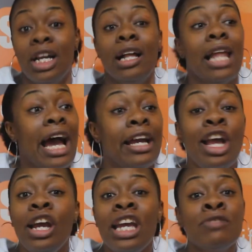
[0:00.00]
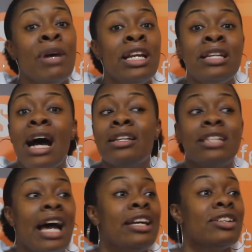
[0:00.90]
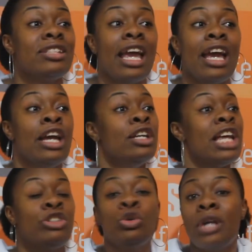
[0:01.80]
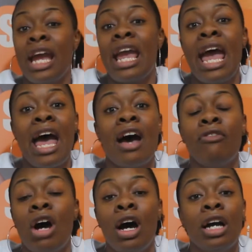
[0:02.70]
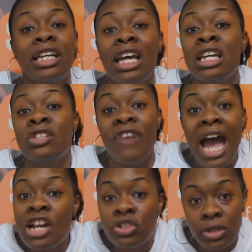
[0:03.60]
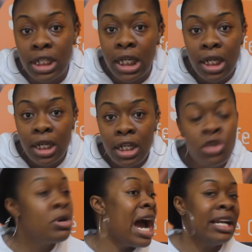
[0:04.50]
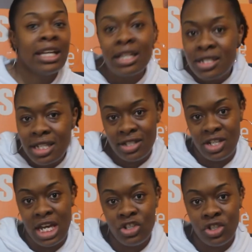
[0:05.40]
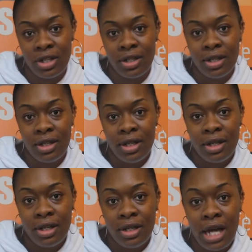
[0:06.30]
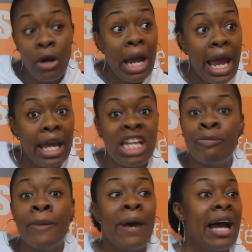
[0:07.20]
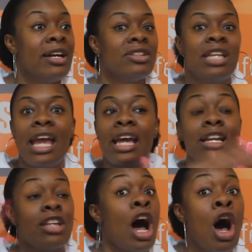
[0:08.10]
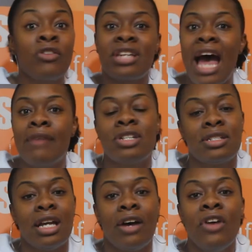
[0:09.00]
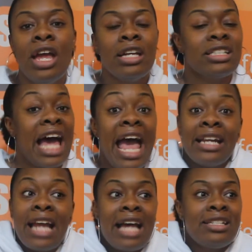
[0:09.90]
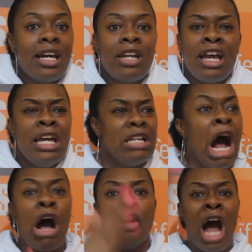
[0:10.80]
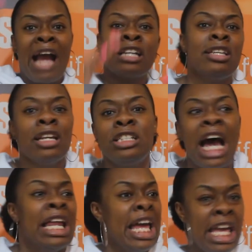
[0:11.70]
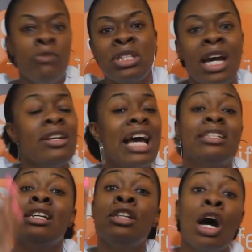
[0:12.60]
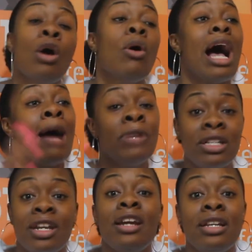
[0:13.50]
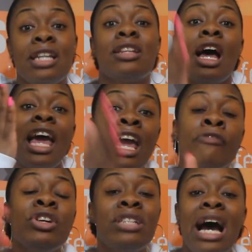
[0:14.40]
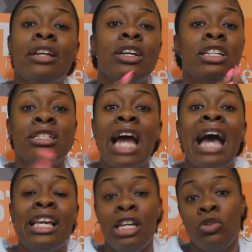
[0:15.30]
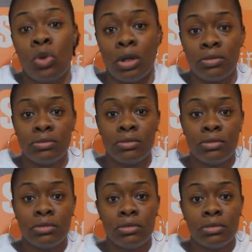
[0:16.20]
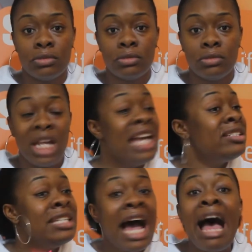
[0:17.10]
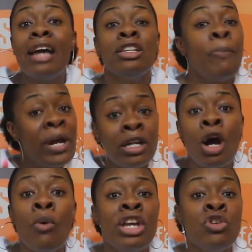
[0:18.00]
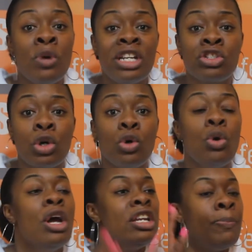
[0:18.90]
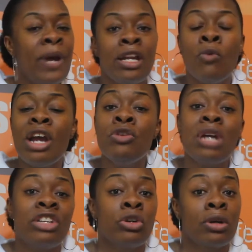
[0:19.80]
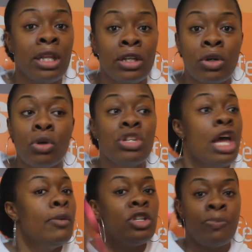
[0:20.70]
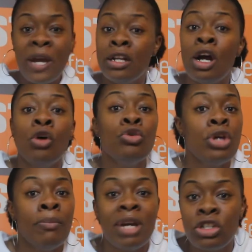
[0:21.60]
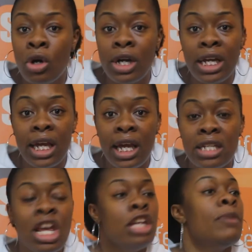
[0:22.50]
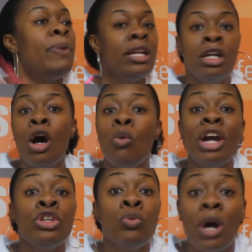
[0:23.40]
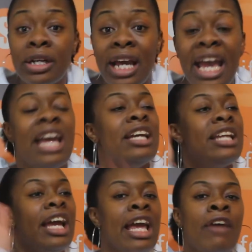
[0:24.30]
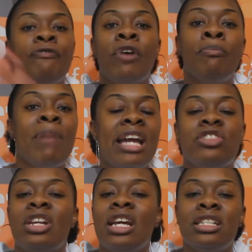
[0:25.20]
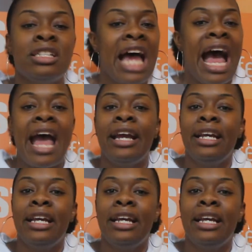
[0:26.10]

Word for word: like, it's many doctors out here saying that you can't have uh, kids vaginally. You got to get a C-section. Okay, it's people out here saying all types of stuff. Because I had a guy tell that, y'all, I can tell a doctor. He will tell you. I said, no, I'm going to tell you this. Every doctor is not equal. It's not. Depending on where you went to school, depending on where you got your clinicals, depending on who your mentor is, depending on where you work at, the information is not